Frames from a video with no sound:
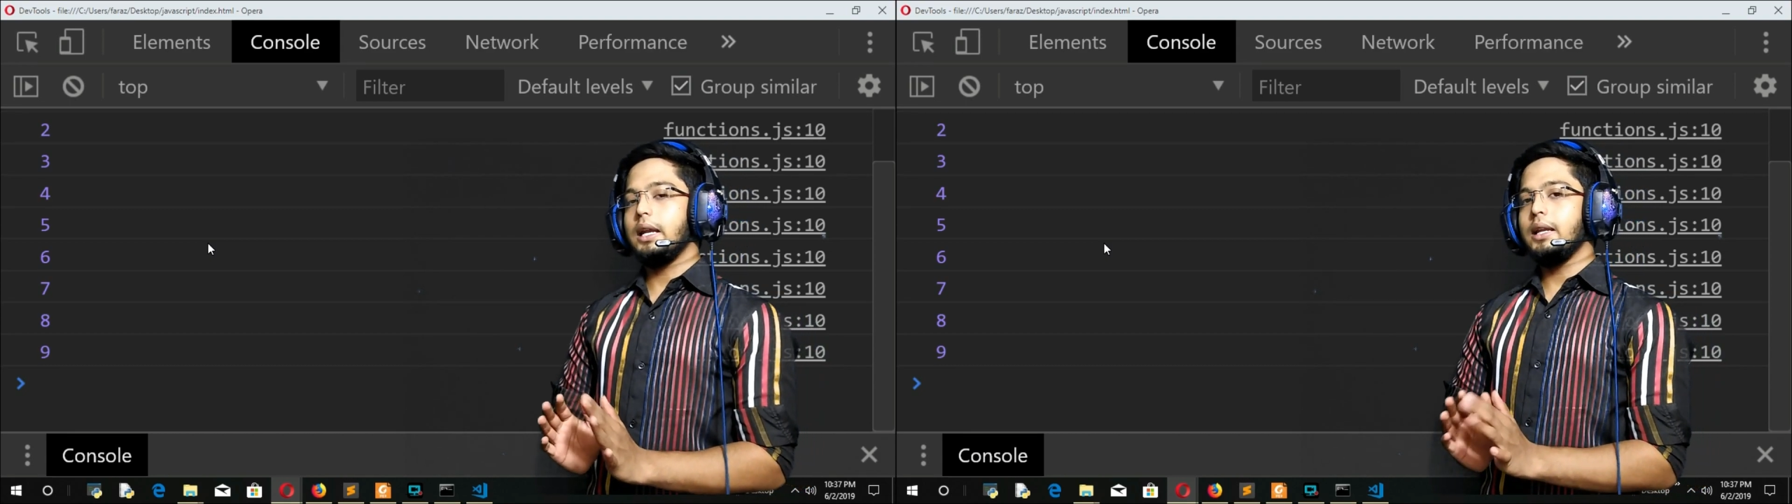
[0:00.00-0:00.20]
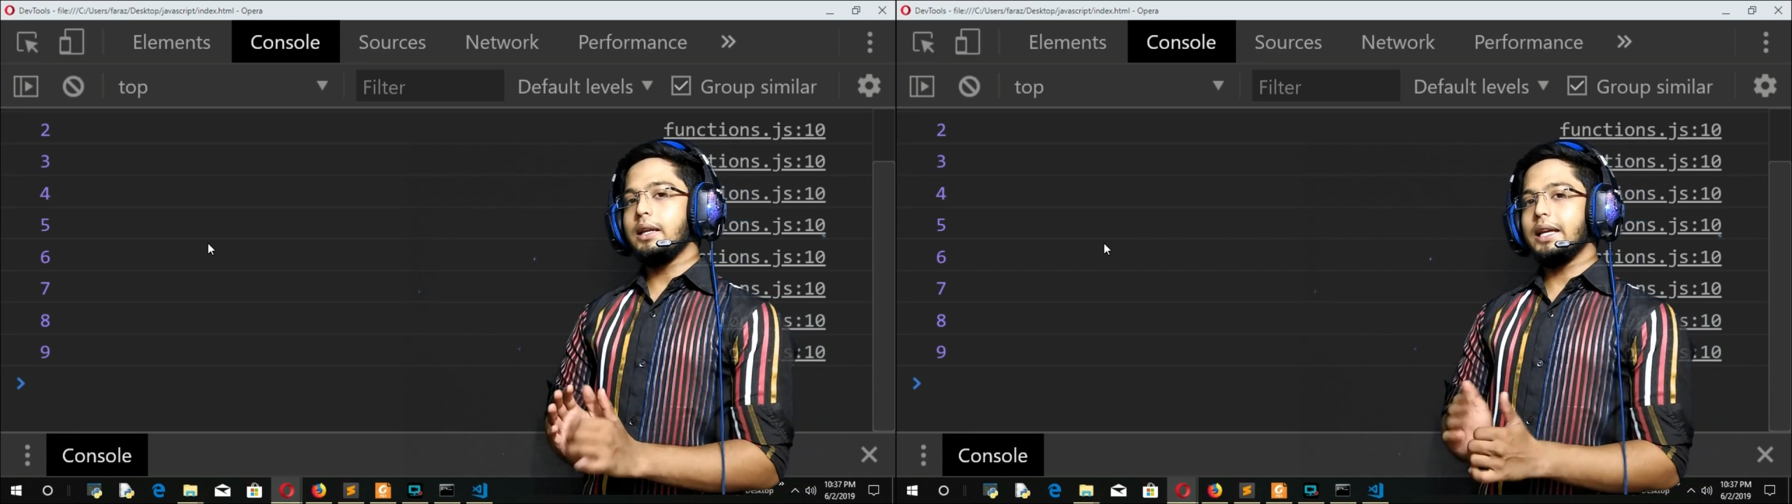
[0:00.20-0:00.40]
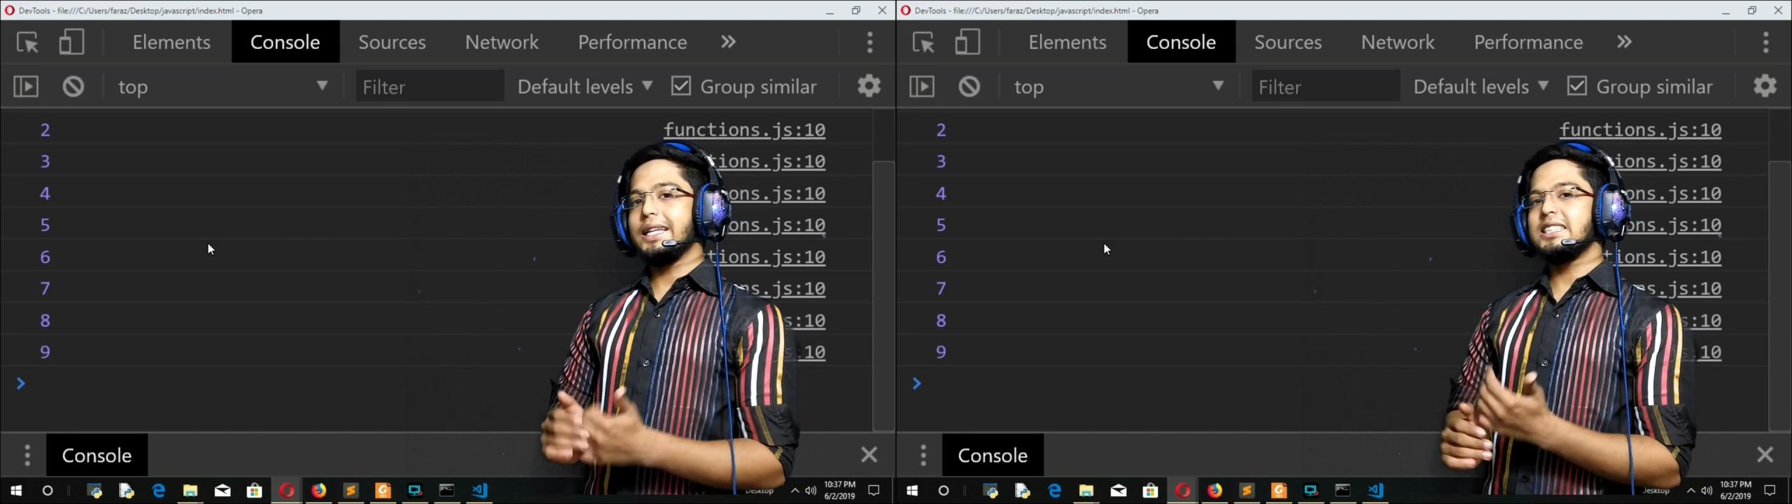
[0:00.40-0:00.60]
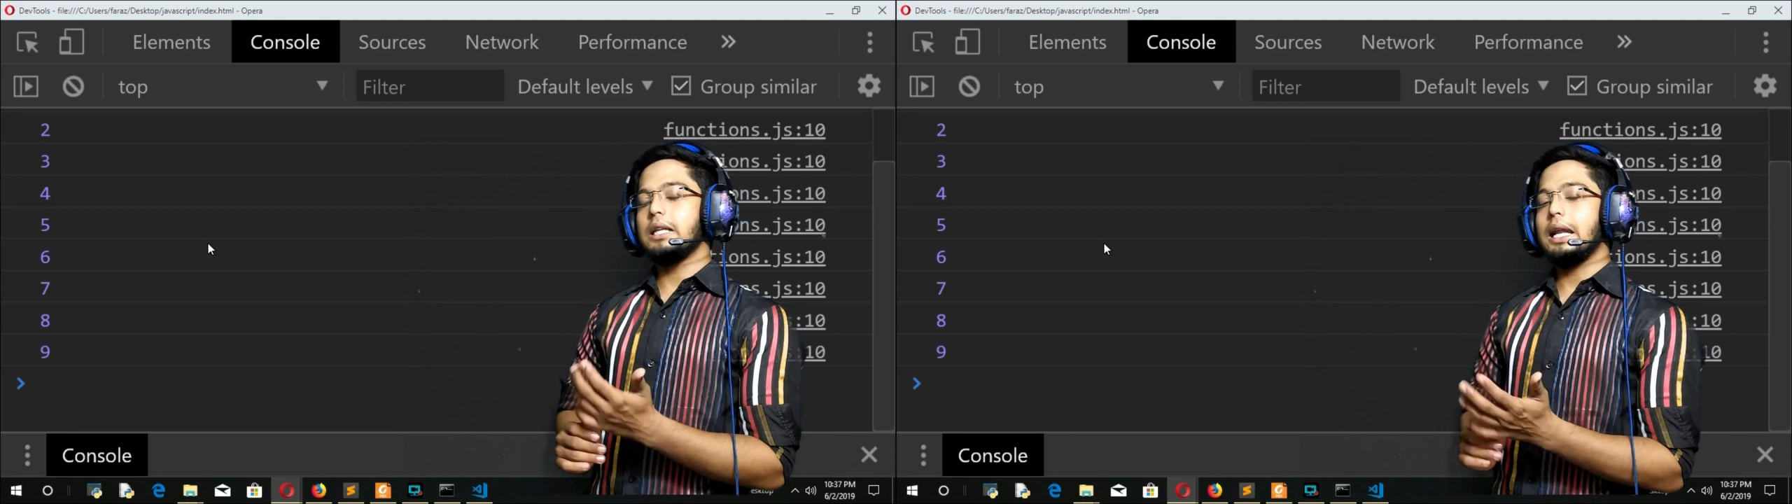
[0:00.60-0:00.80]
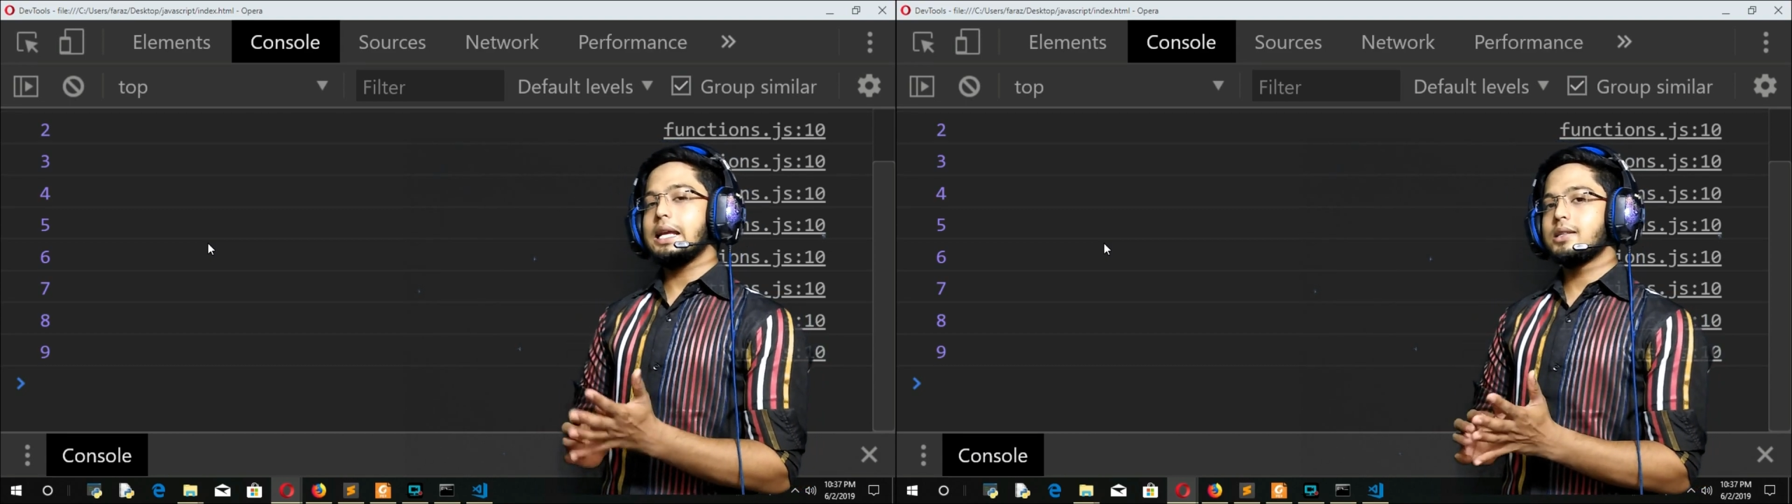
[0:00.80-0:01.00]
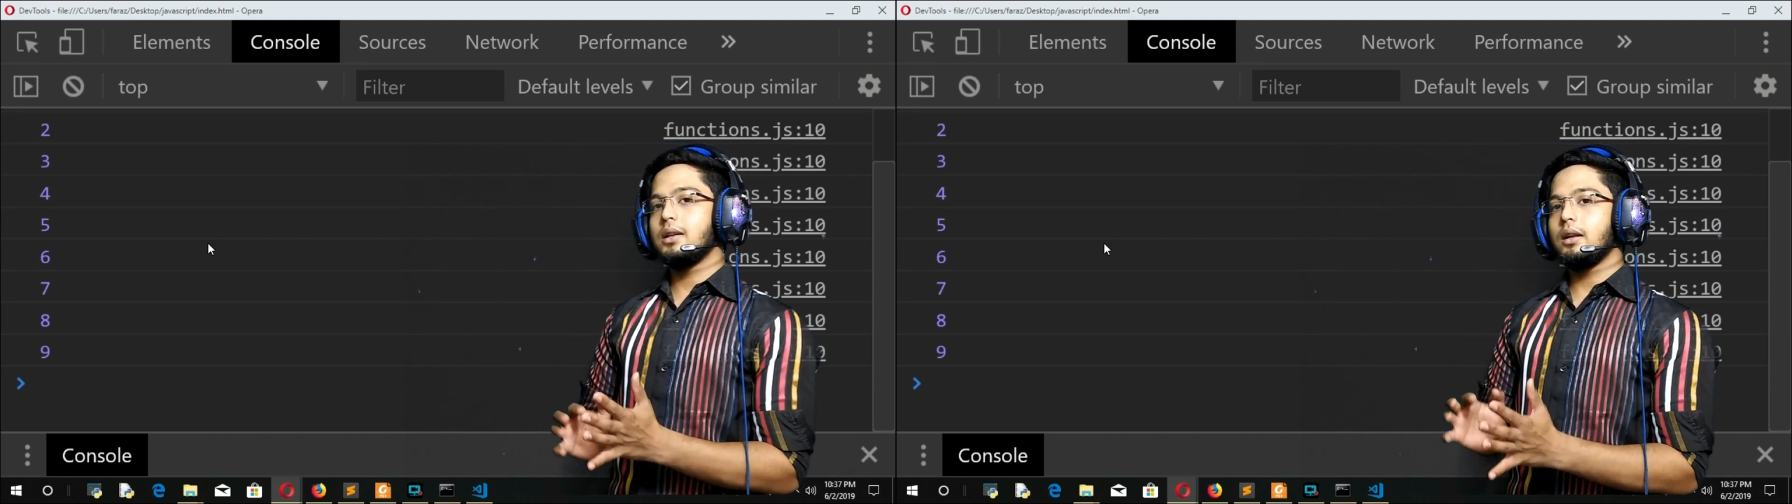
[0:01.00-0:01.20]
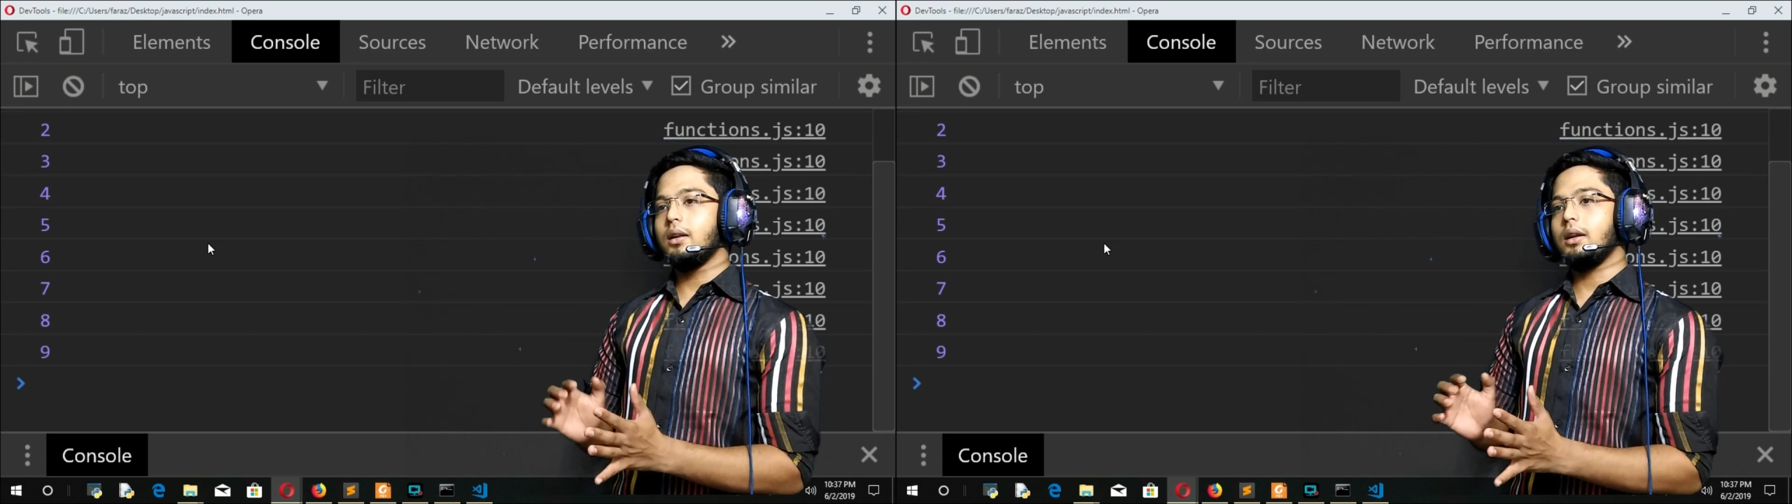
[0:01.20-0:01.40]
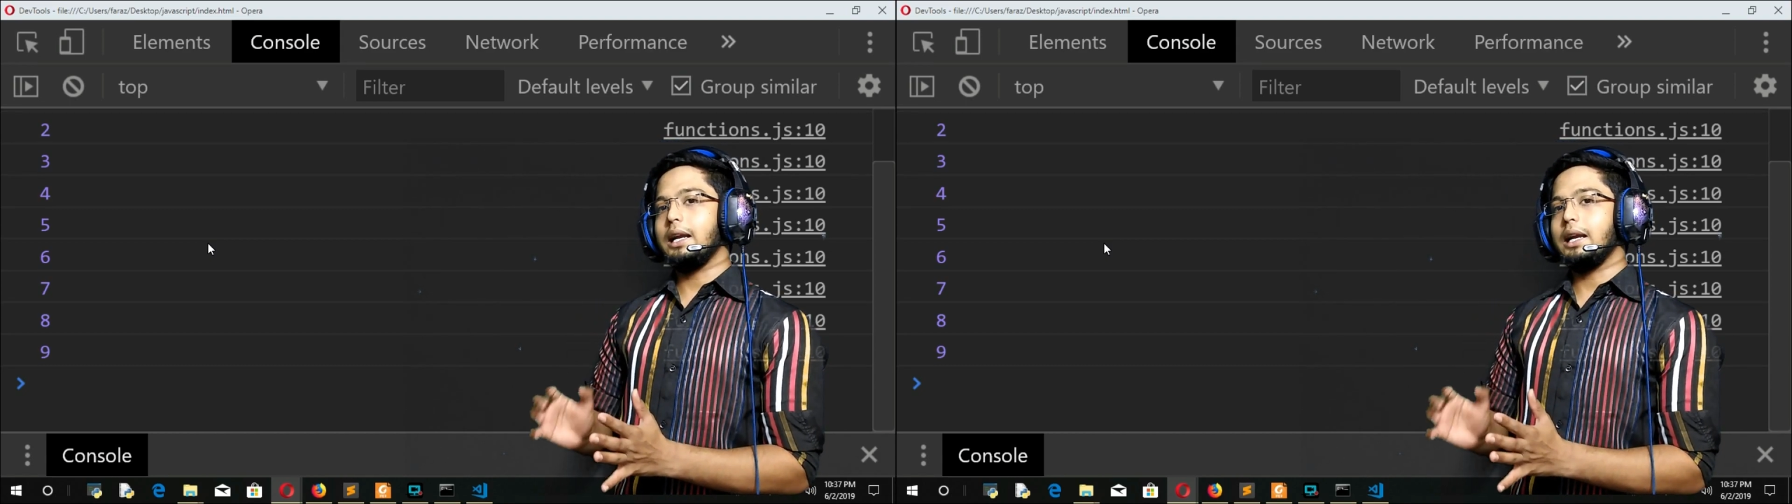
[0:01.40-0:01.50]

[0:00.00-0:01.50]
initializer